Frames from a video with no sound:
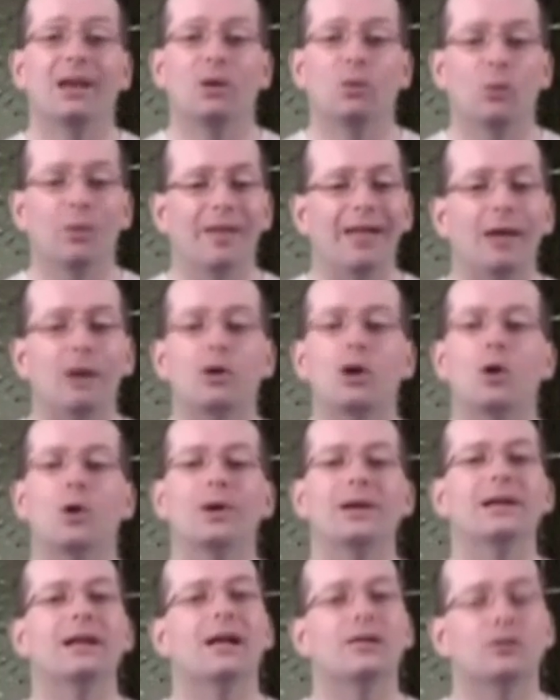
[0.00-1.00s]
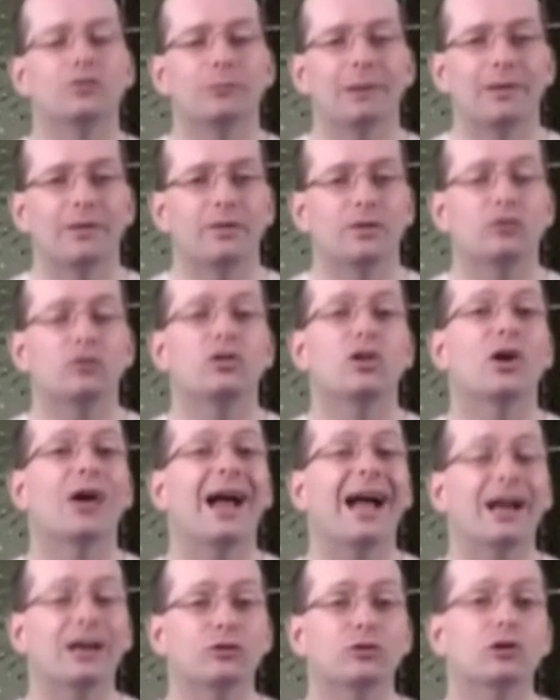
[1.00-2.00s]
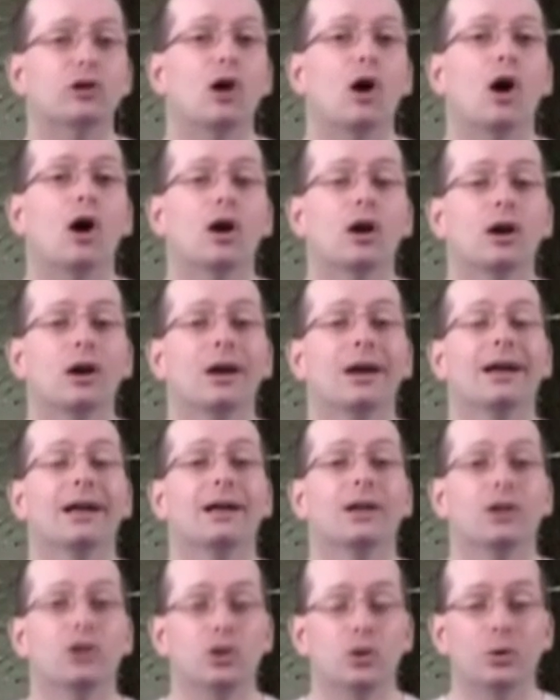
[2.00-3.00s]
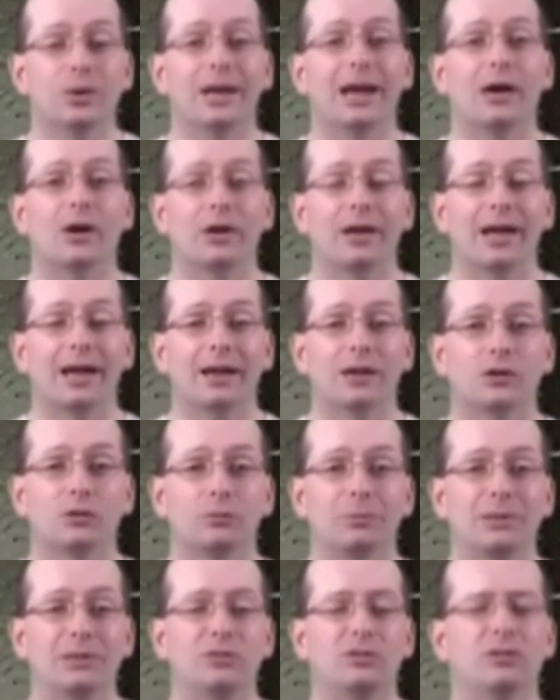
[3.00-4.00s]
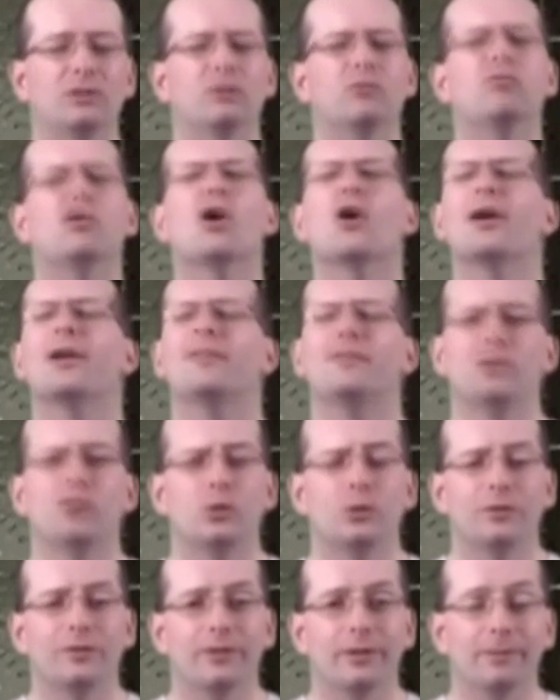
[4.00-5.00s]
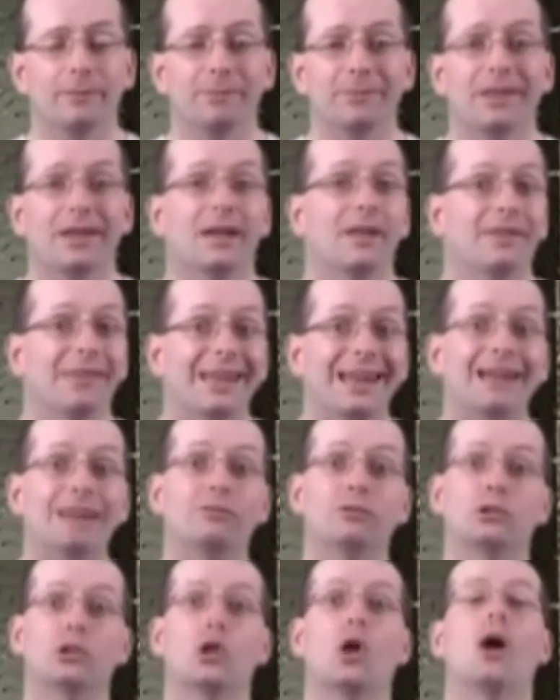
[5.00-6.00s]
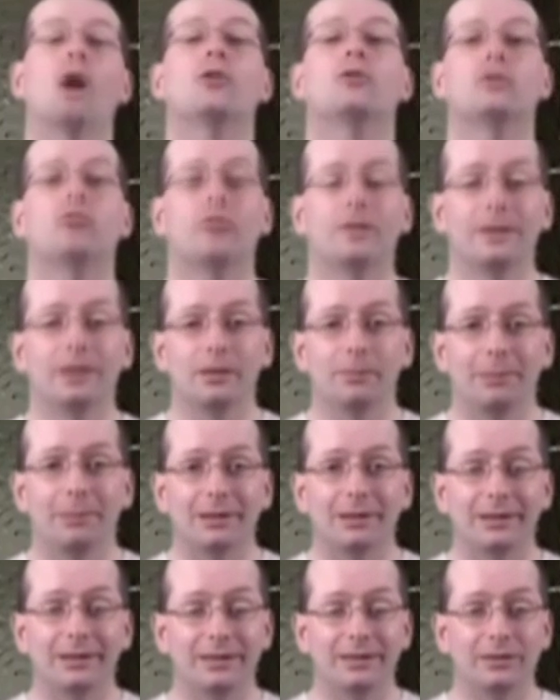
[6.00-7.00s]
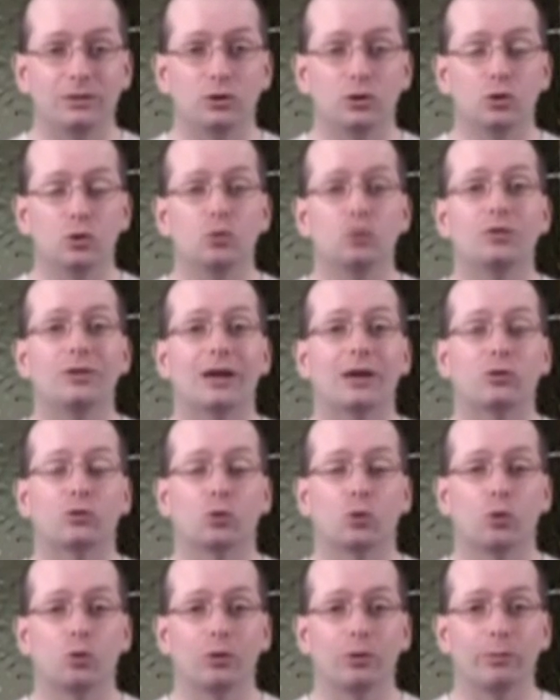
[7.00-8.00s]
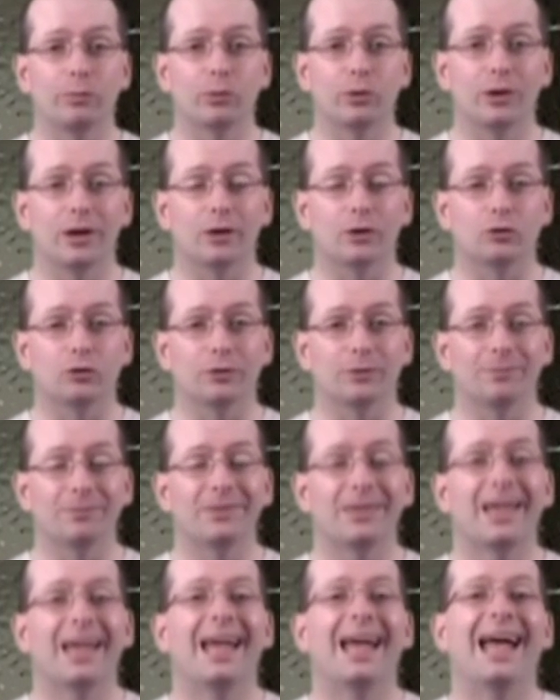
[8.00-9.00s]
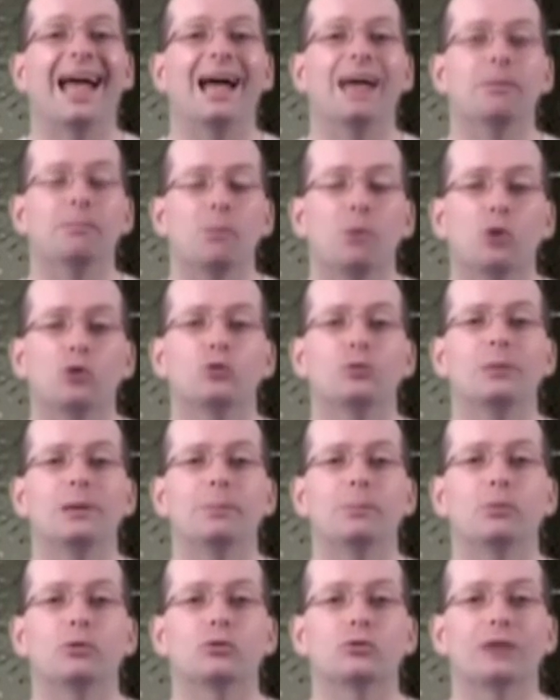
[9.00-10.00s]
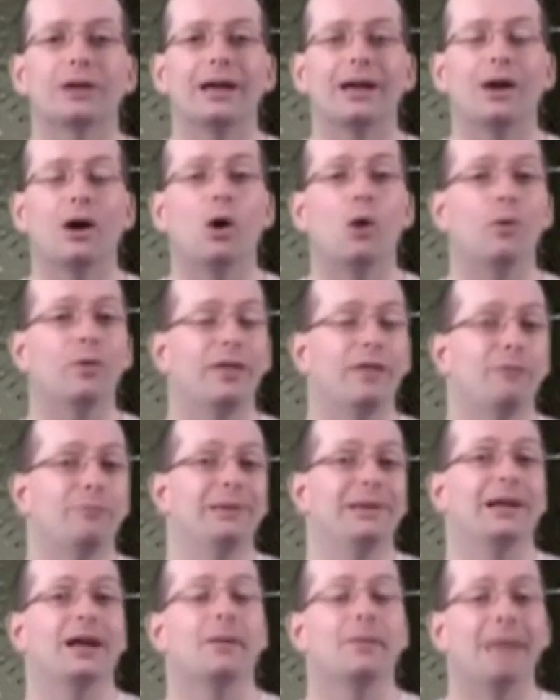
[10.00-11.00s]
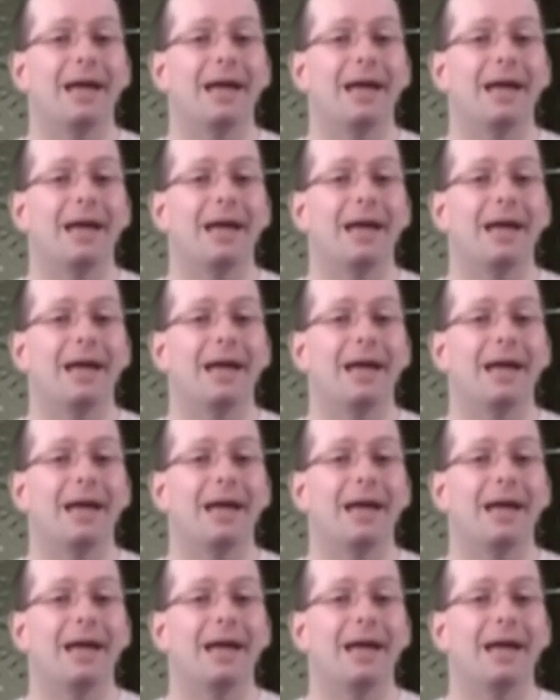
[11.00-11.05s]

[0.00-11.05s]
without going nuts about this, there actually are eukaryotic species, very few of them, that have lost the ability to do sexual reproduction. And most people say, oh, they've become